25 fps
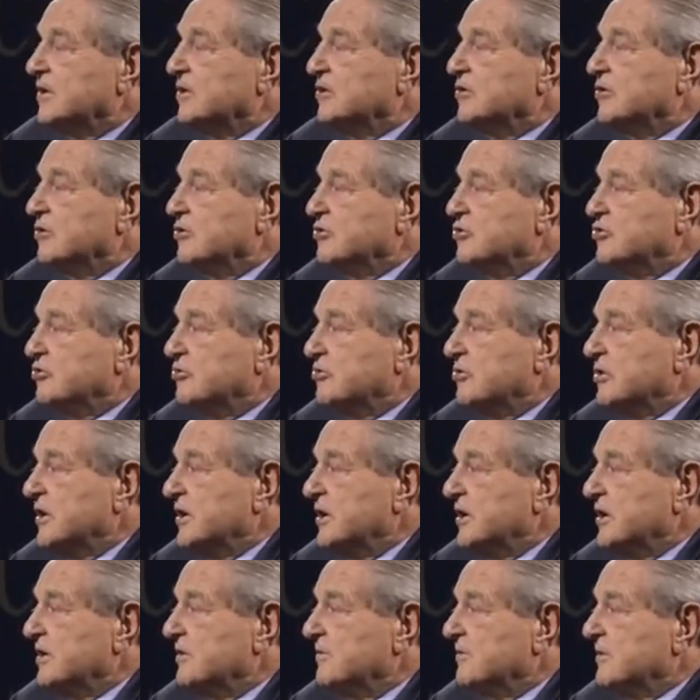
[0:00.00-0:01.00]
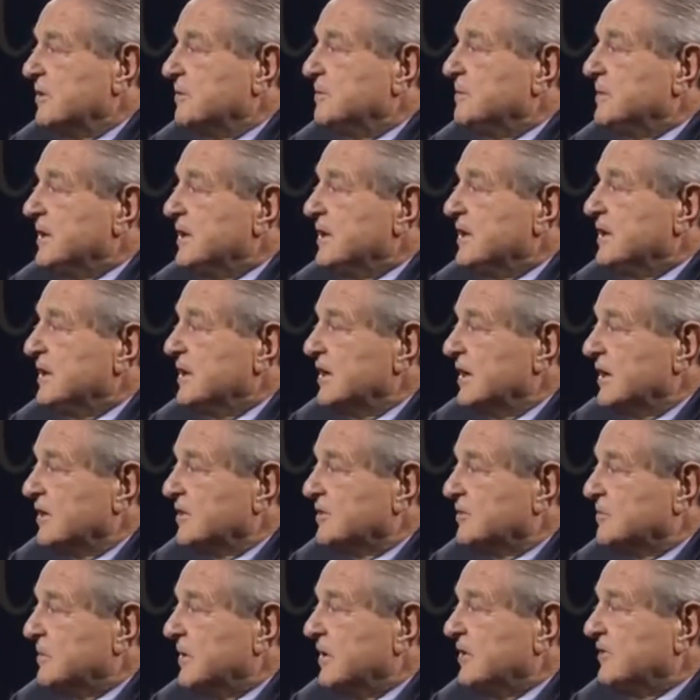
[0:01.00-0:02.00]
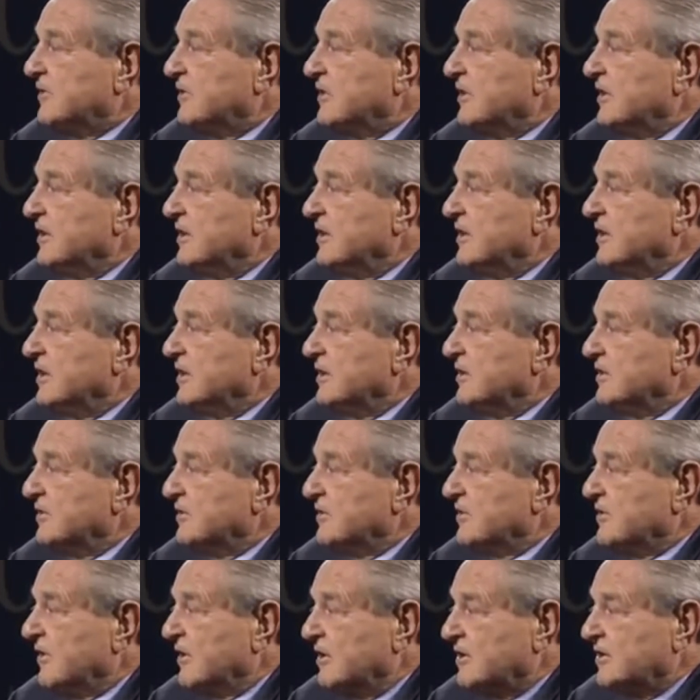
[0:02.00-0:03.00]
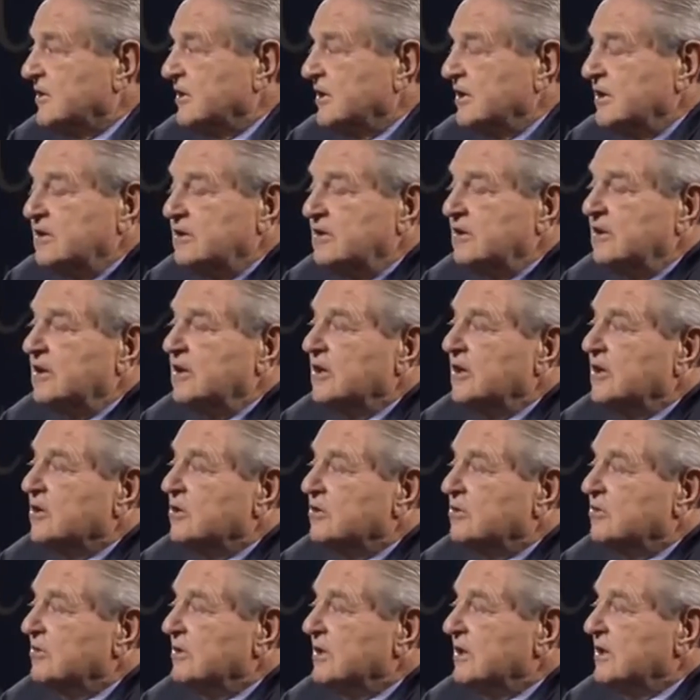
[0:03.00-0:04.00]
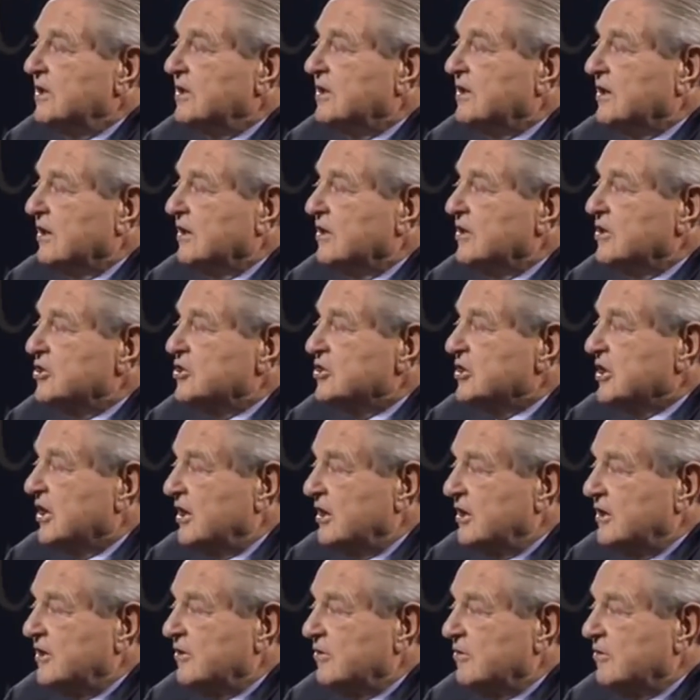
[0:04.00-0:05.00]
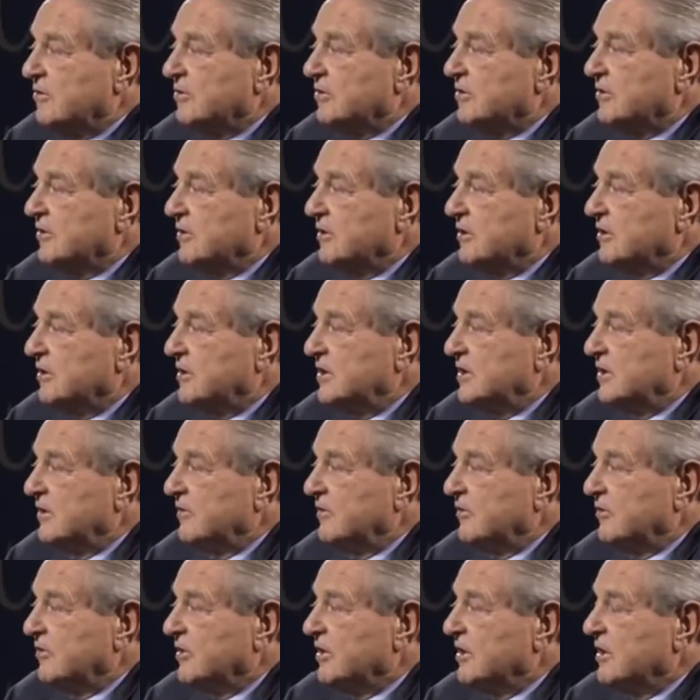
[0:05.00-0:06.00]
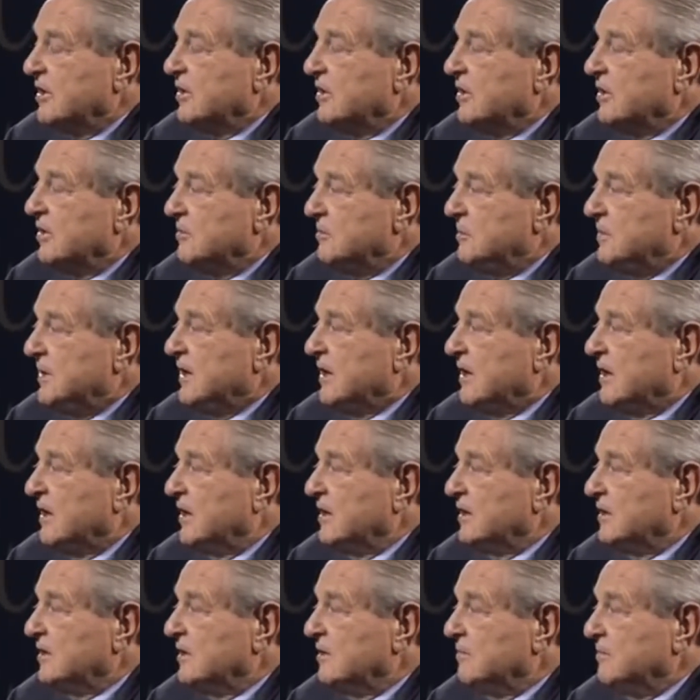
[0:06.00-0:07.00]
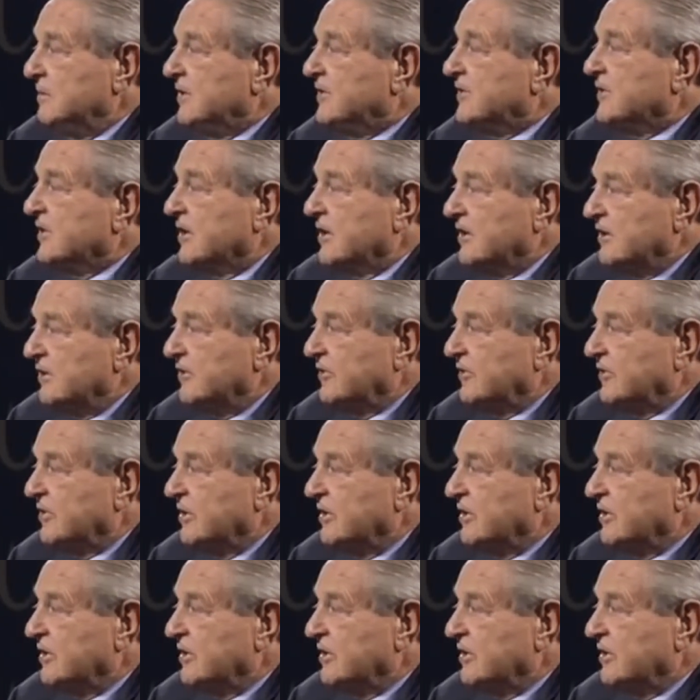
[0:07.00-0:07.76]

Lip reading: The jury will be expressly instructed to encourage other alternatives besides